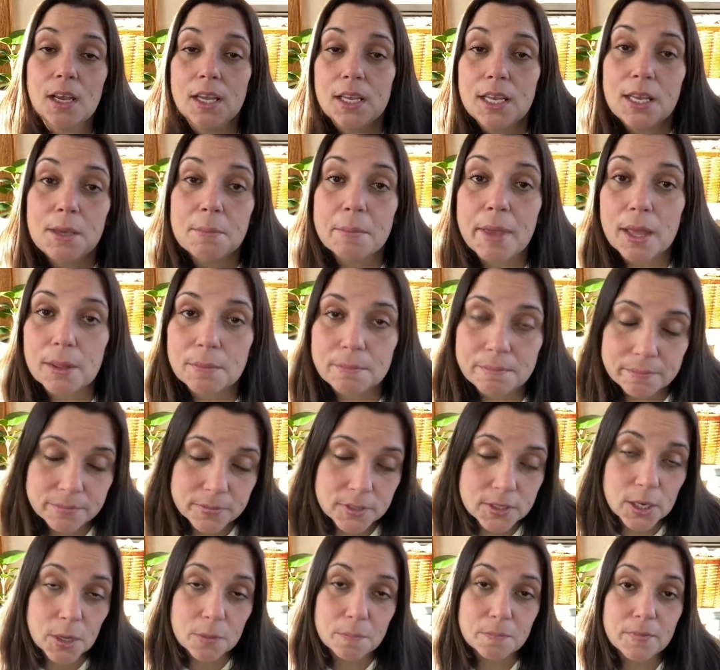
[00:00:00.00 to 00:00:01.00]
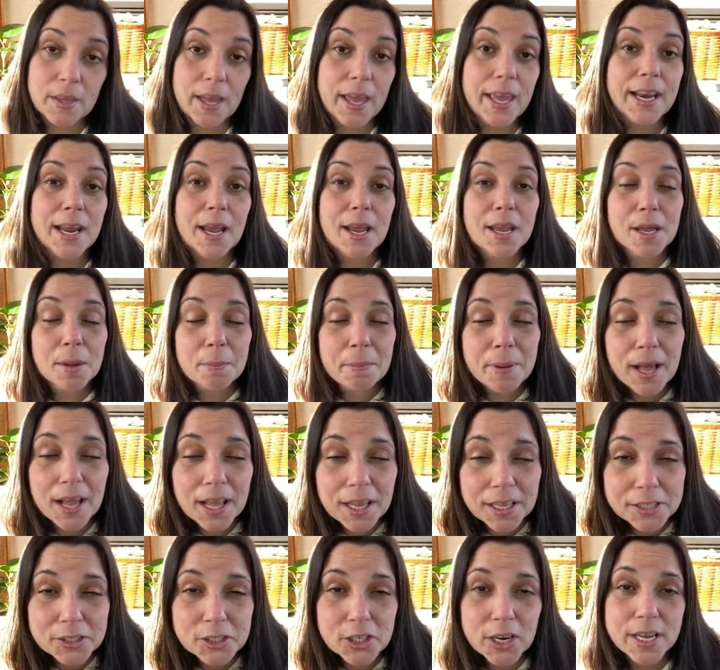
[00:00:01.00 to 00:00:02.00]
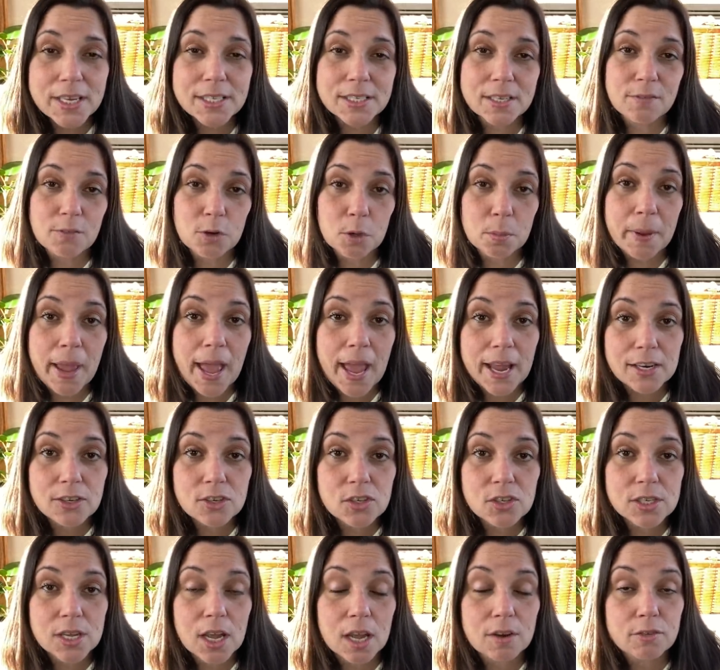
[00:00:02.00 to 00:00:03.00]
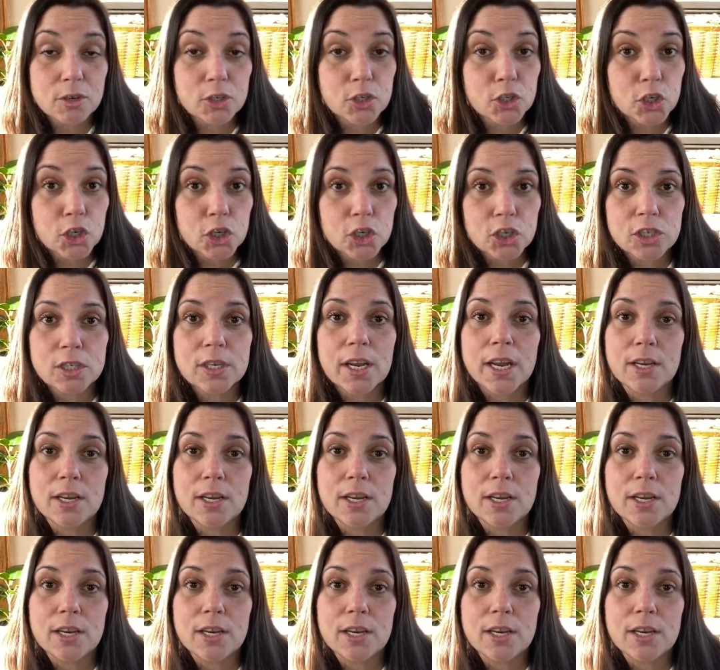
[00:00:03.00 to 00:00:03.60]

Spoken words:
email. So, and I apologize if your packages got returned.